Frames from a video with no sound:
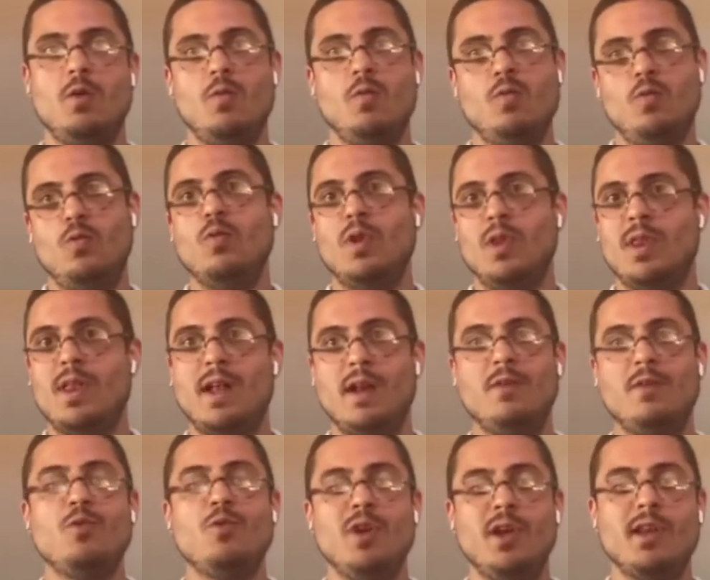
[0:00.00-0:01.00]
will
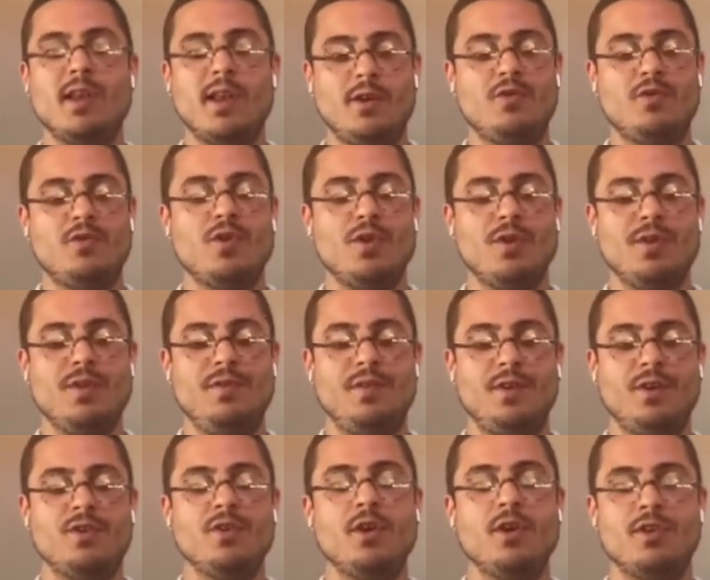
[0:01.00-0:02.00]
really like turn
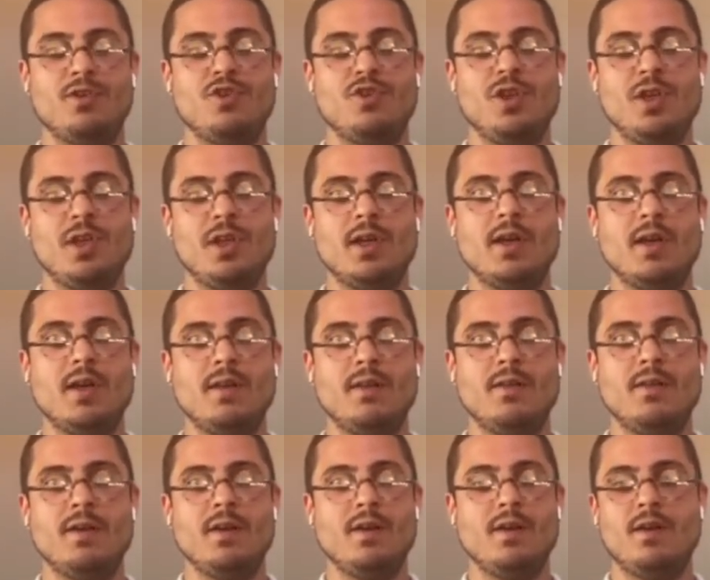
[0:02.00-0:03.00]
this technology
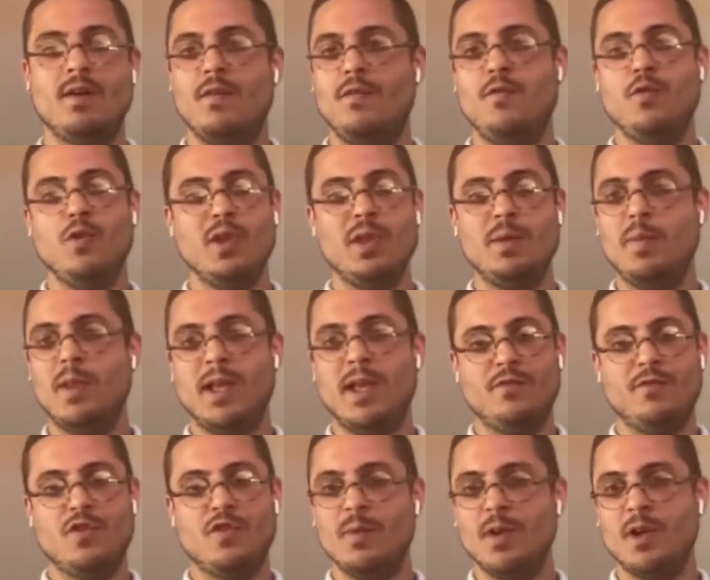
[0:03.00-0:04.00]
a fully
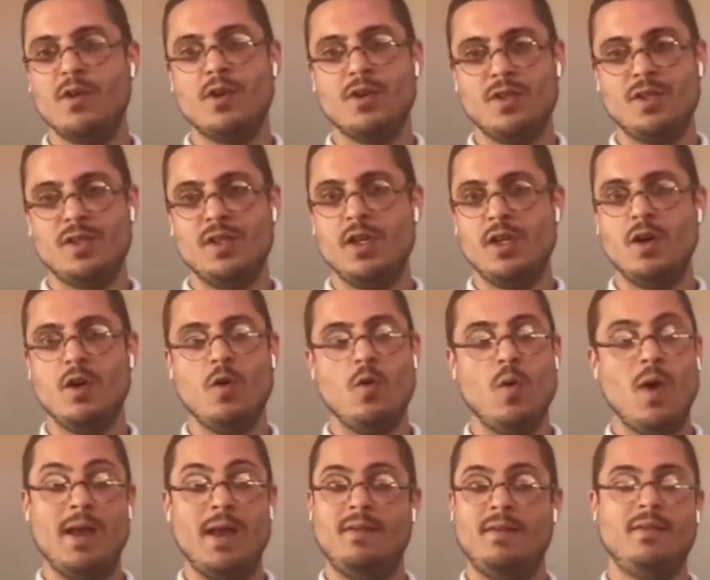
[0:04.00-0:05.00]
platform agnostic,
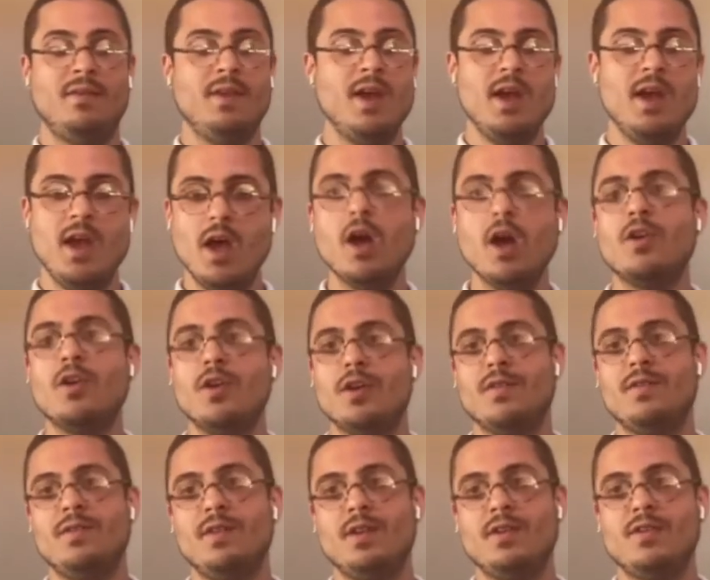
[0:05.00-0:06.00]
OS
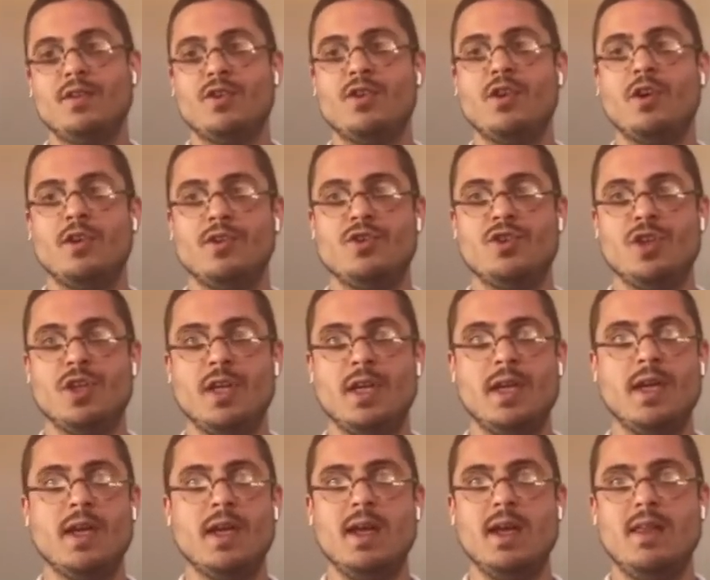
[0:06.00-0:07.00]
agnostic
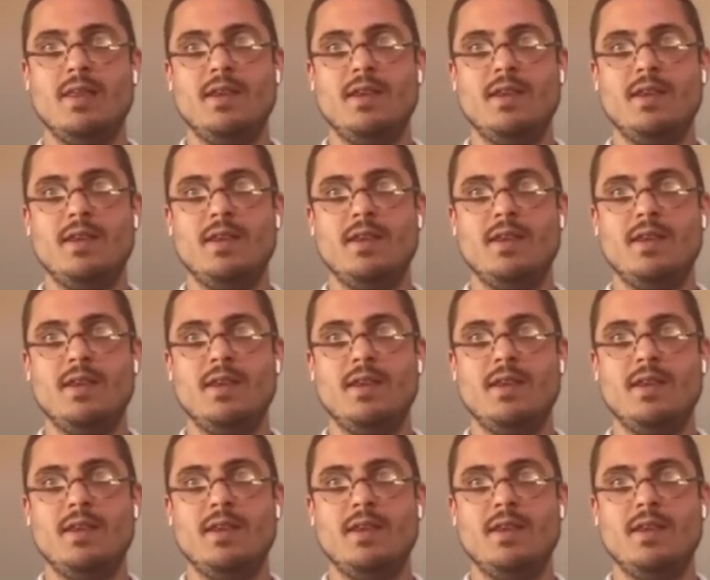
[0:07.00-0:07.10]
technology.